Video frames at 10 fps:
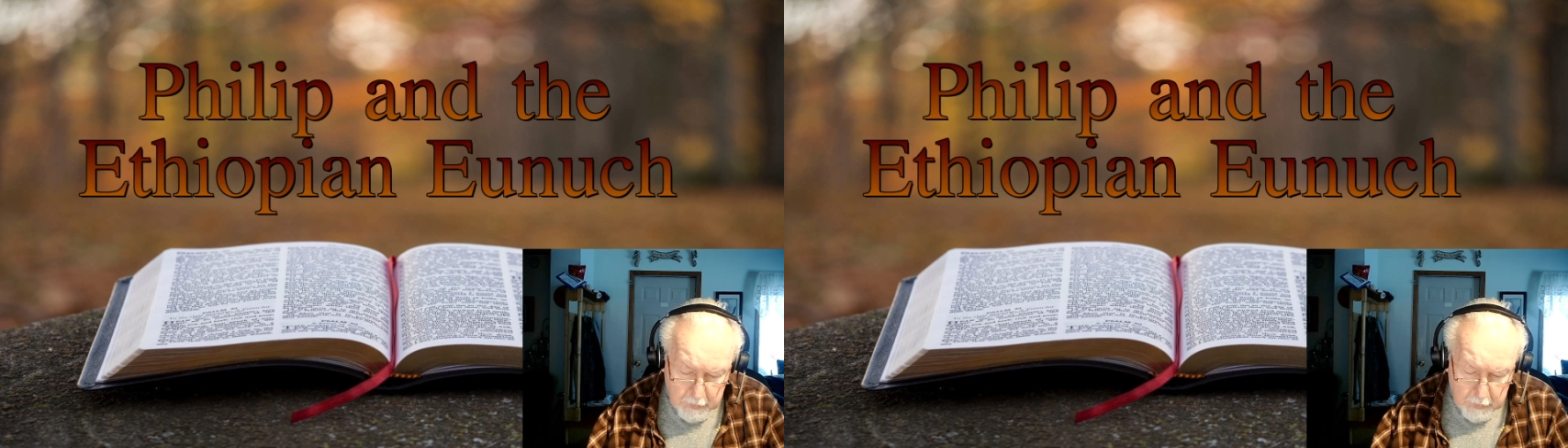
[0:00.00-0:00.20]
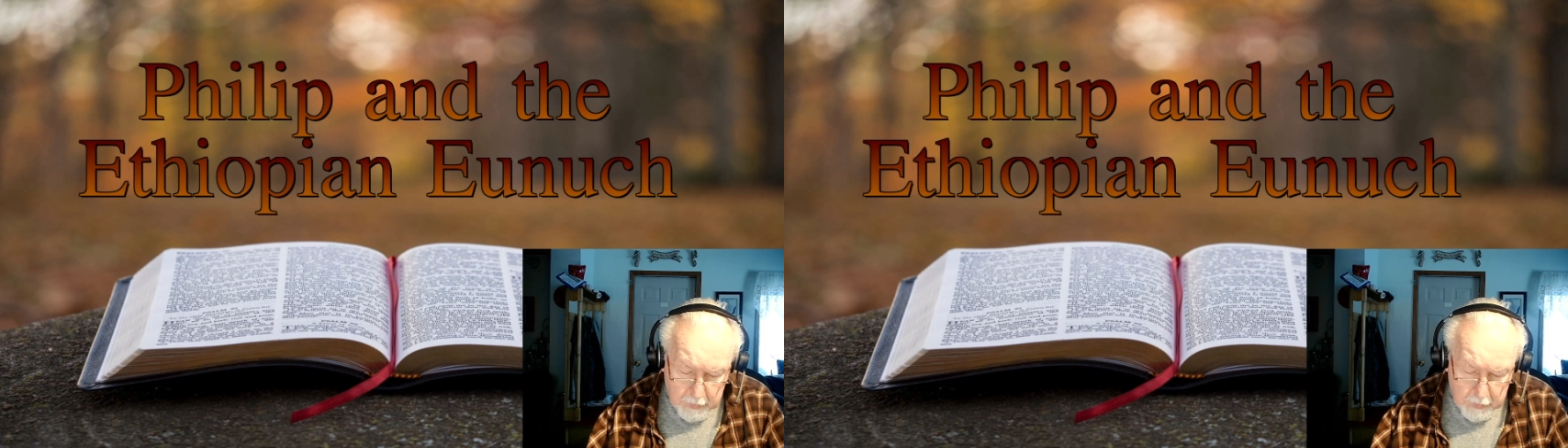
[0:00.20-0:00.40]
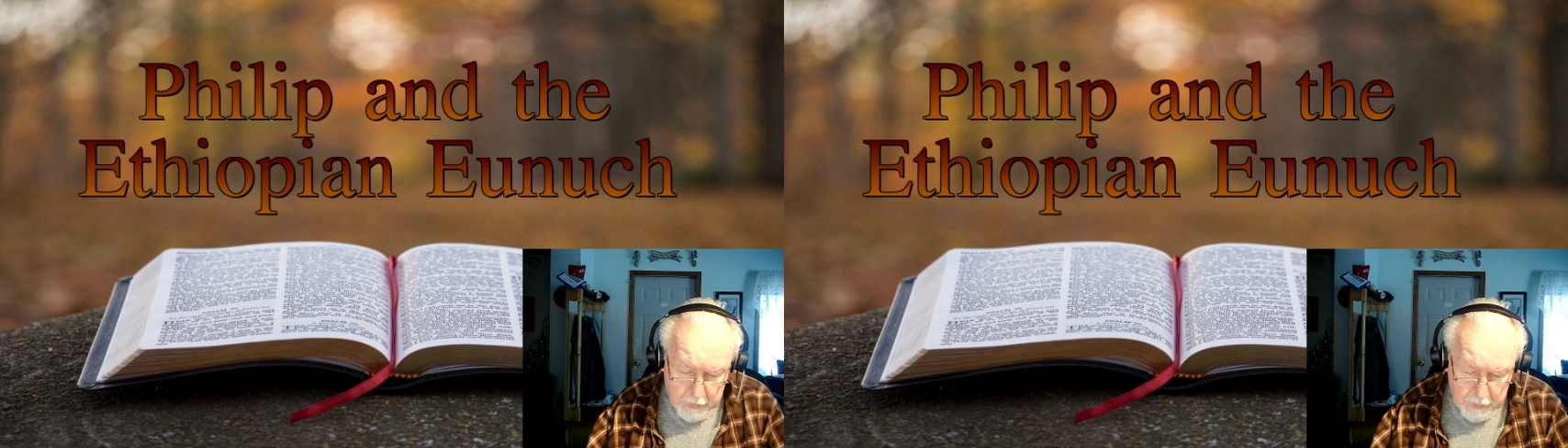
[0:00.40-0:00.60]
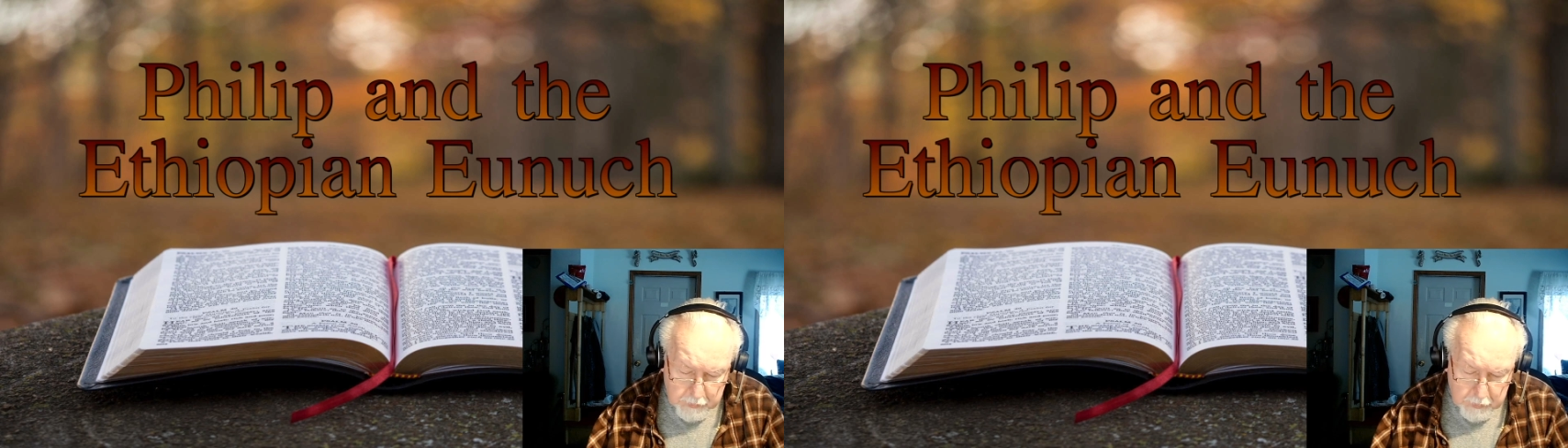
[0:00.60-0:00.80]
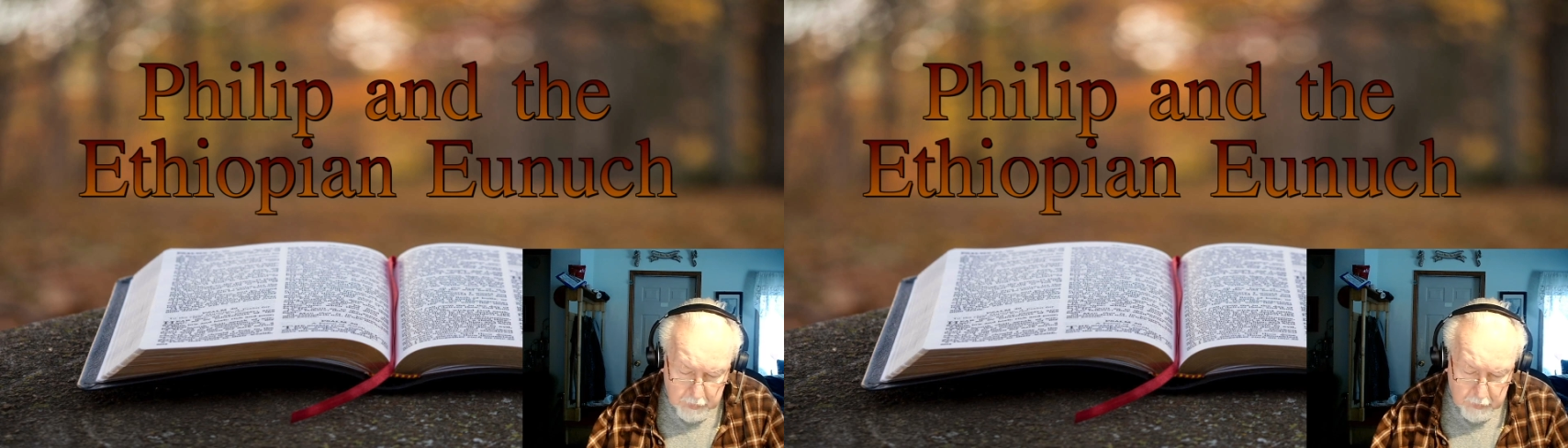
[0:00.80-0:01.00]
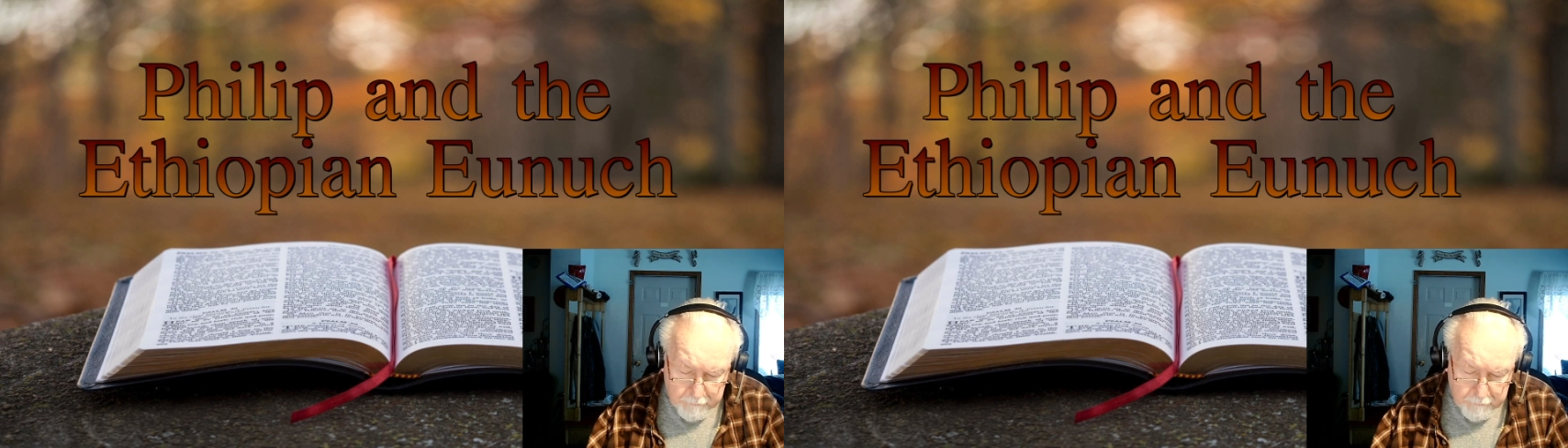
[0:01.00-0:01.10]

And he said,